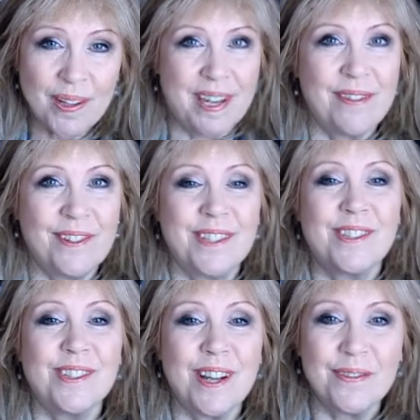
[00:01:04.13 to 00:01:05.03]
all Avon
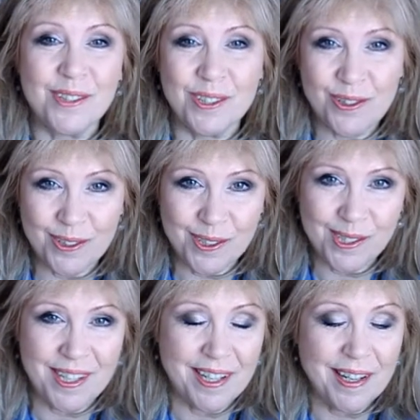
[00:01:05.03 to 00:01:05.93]
stuff so you could
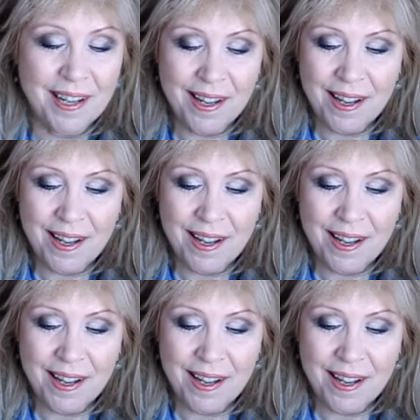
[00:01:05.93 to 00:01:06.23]
see